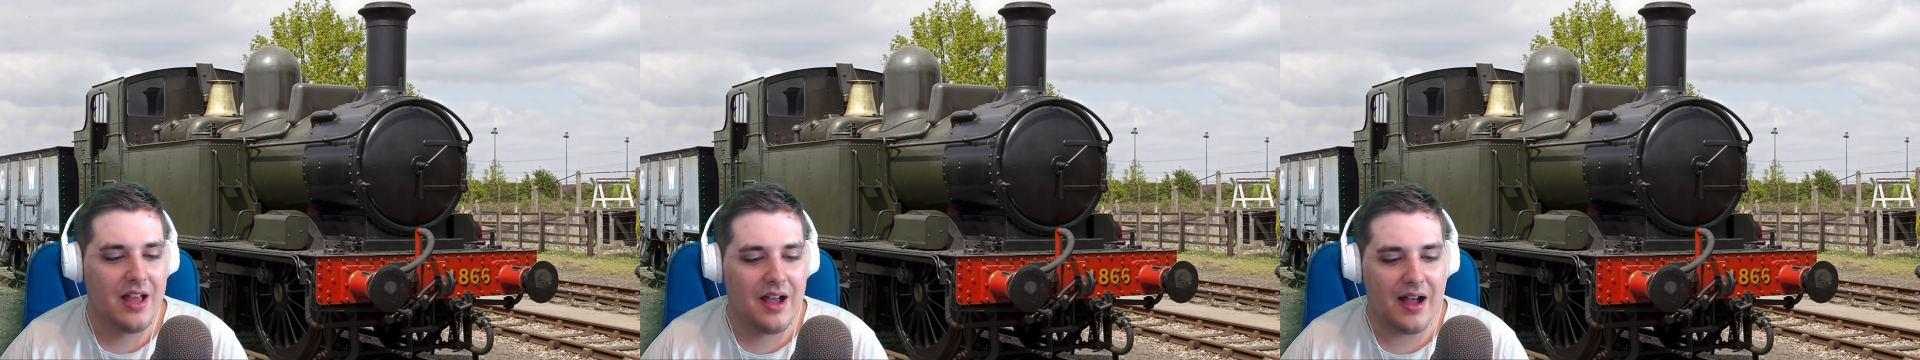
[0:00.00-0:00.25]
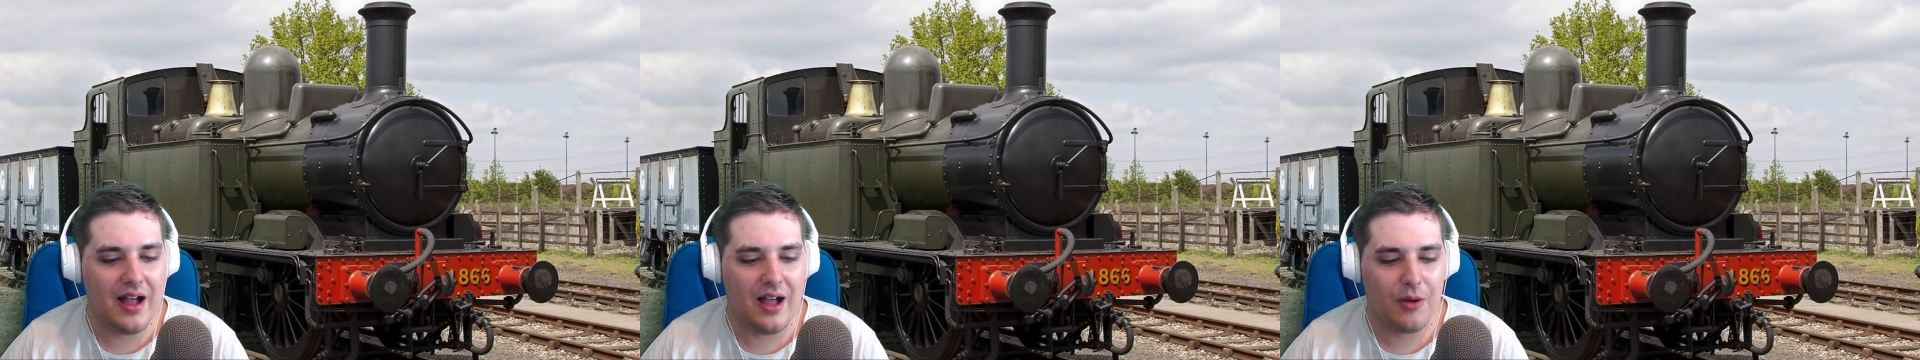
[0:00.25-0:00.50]

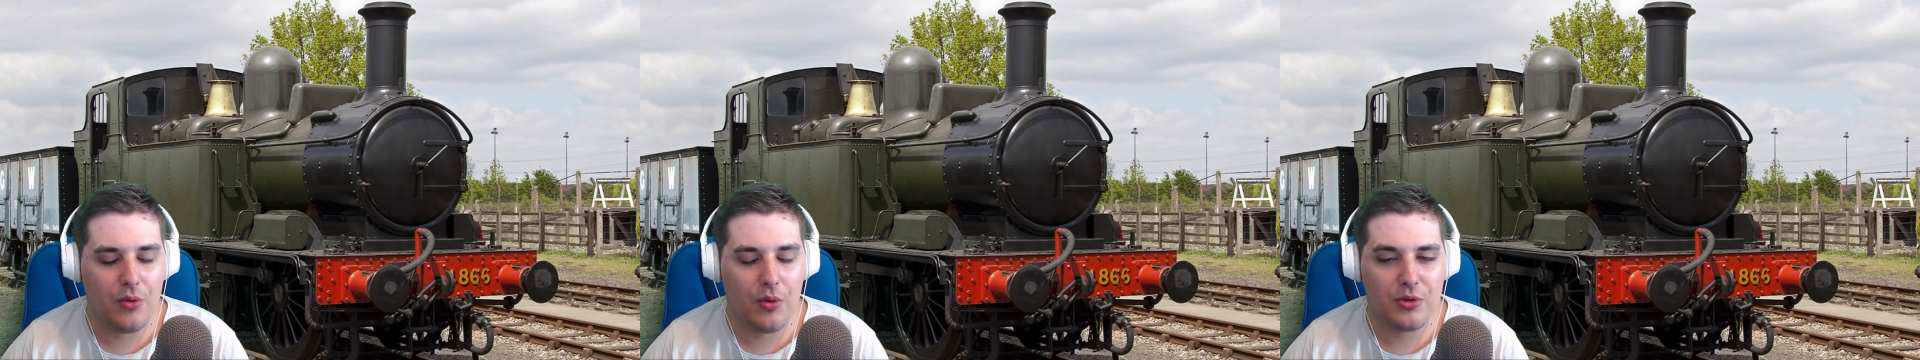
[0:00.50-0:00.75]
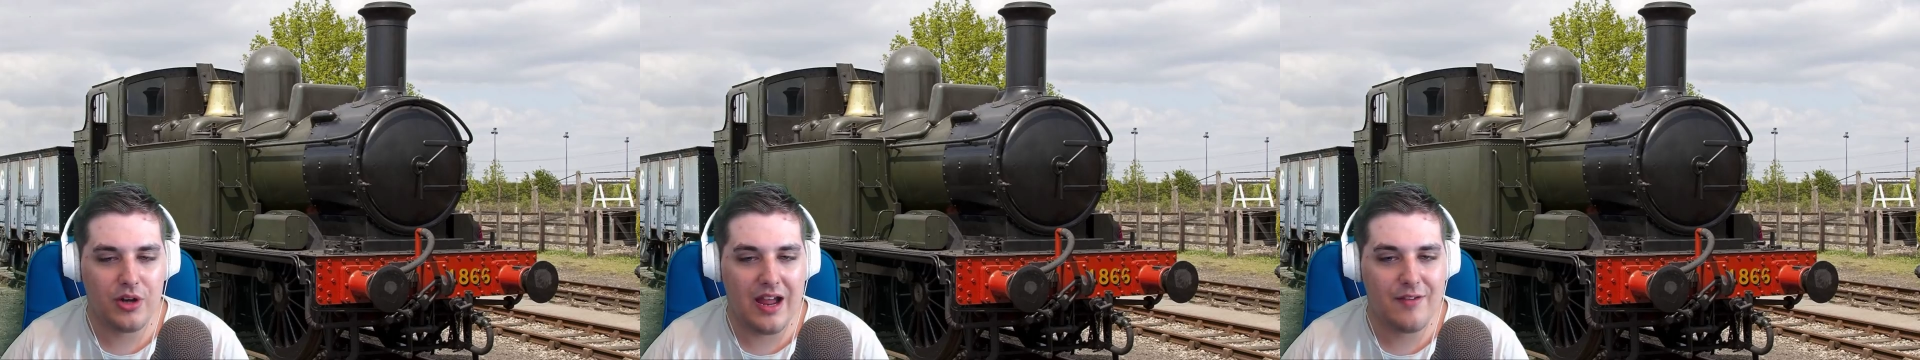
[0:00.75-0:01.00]
What
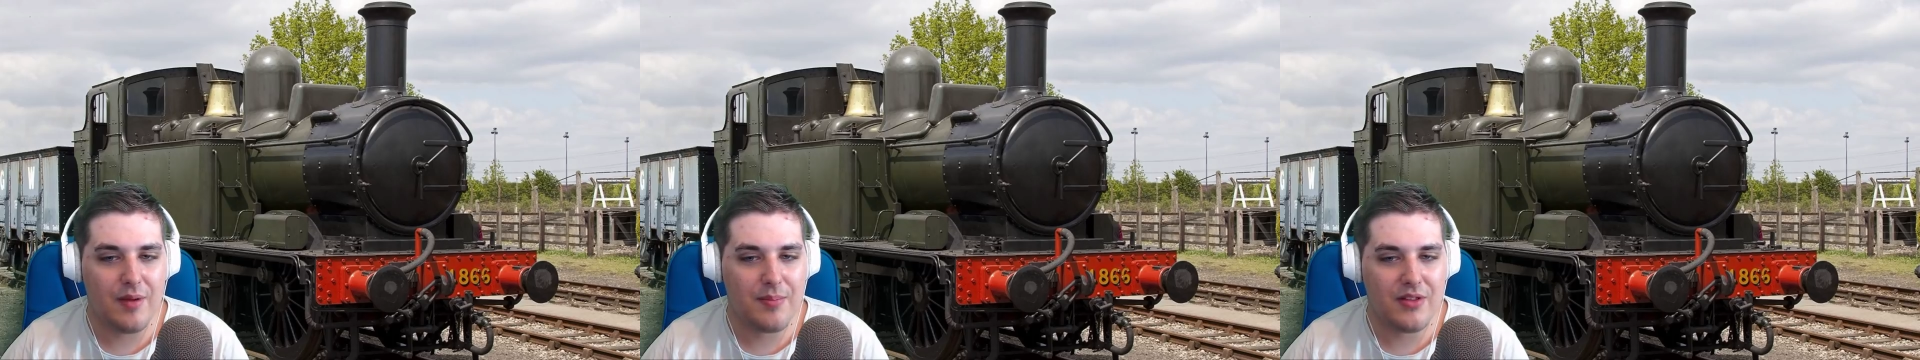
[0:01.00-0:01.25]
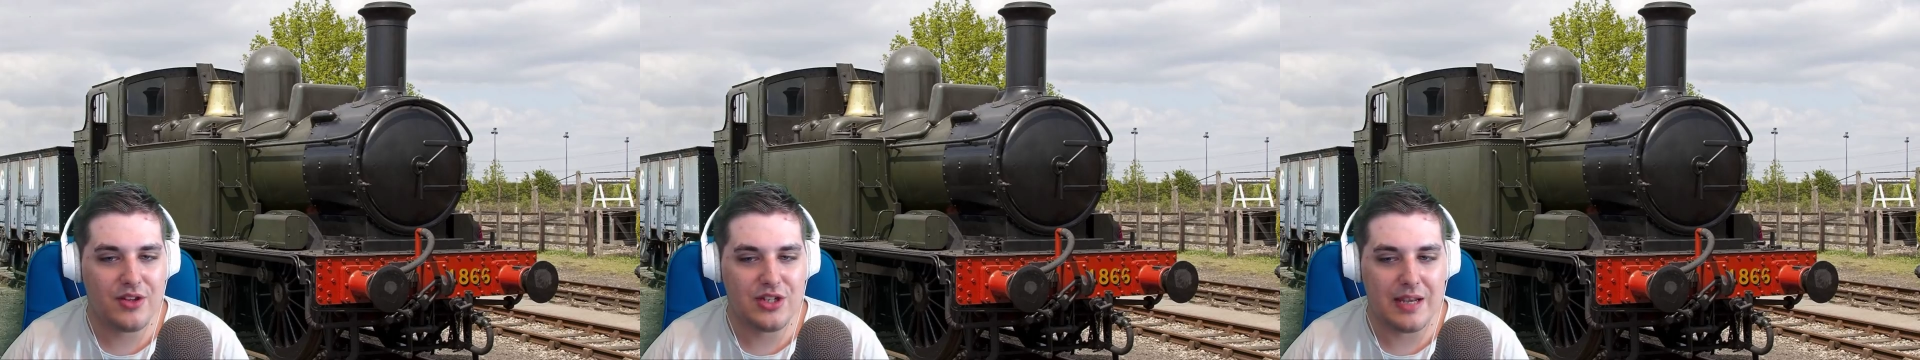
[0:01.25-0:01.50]
would I have my
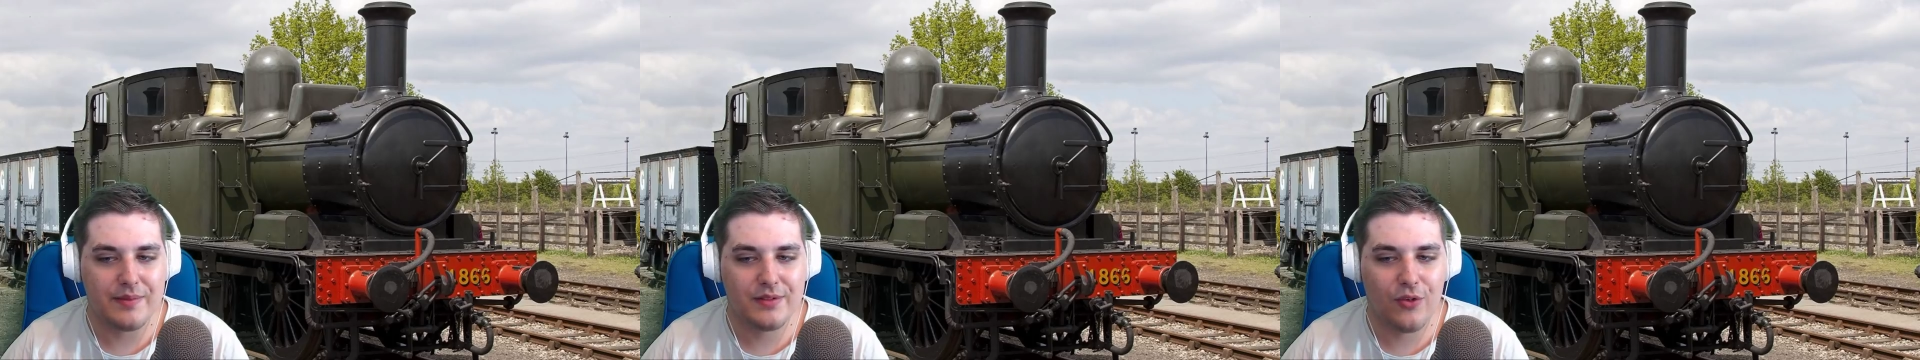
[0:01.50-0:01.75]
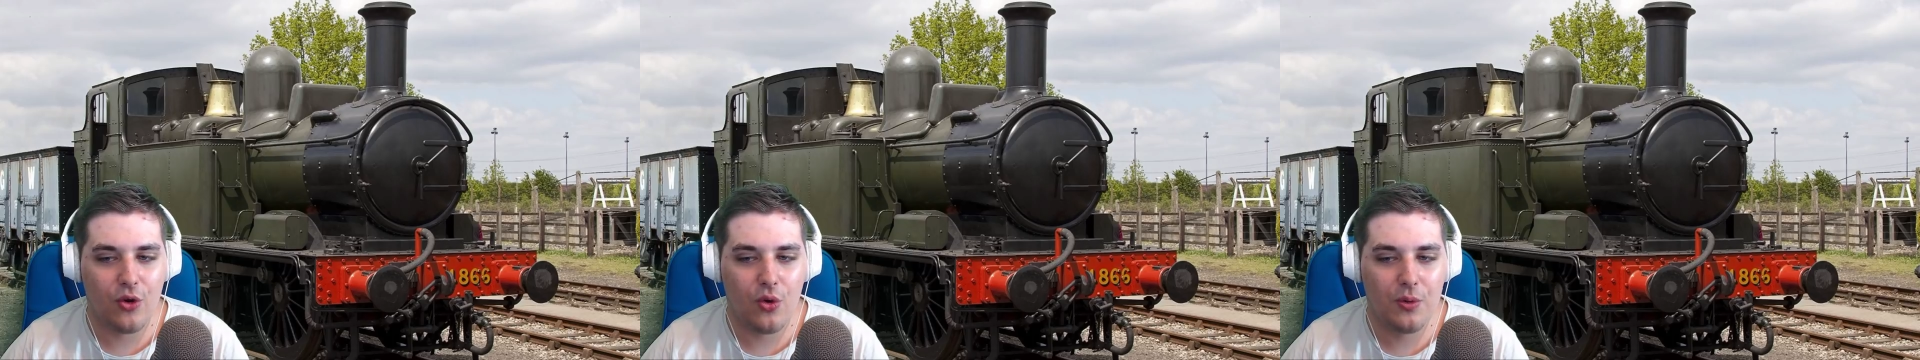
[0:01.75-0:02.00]
brother James
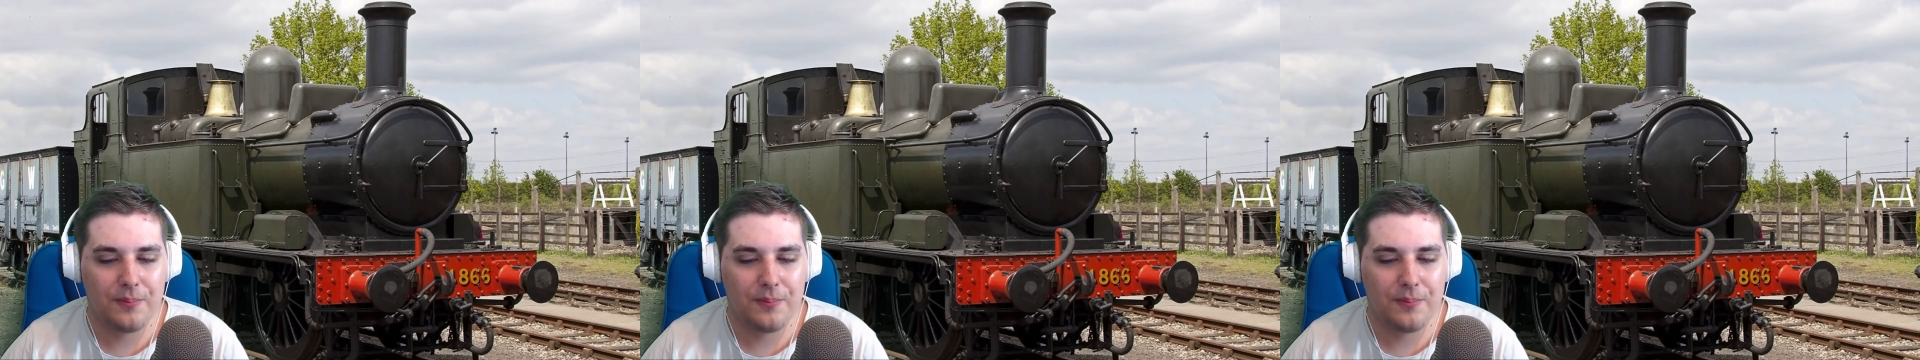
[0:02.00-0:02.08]
for?